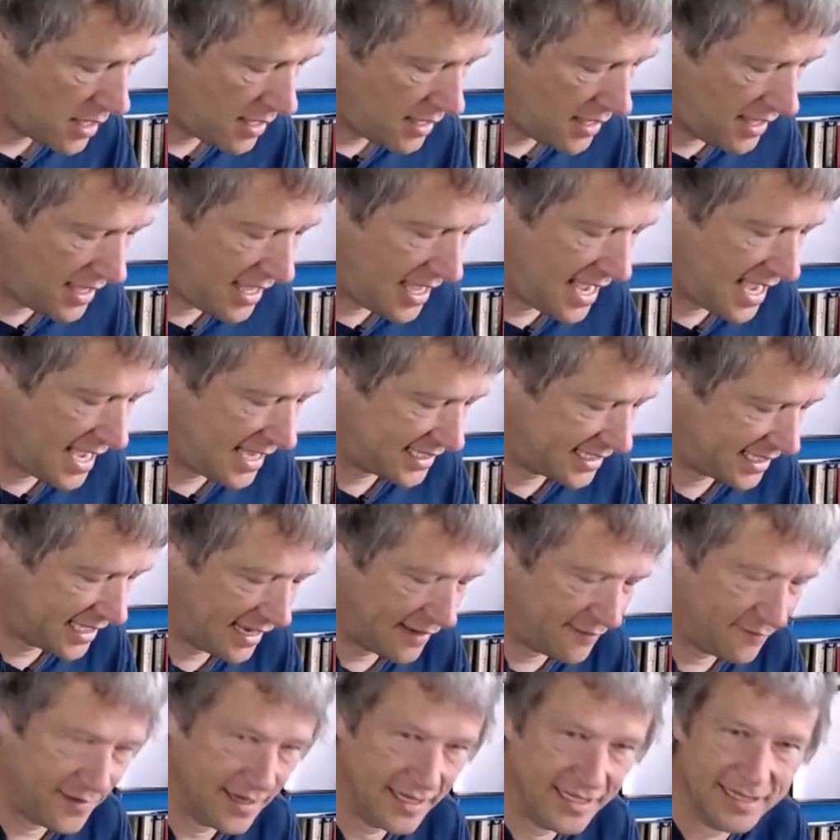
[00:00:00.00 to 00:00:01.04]
Yes,
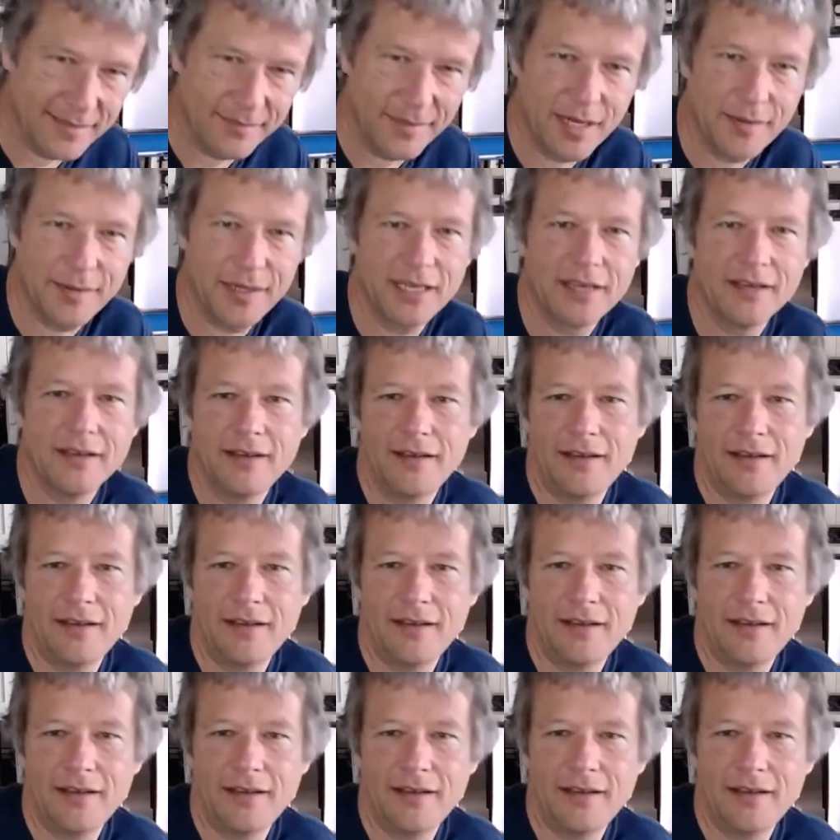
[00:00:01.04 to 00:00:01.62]
cat face, I'm coming.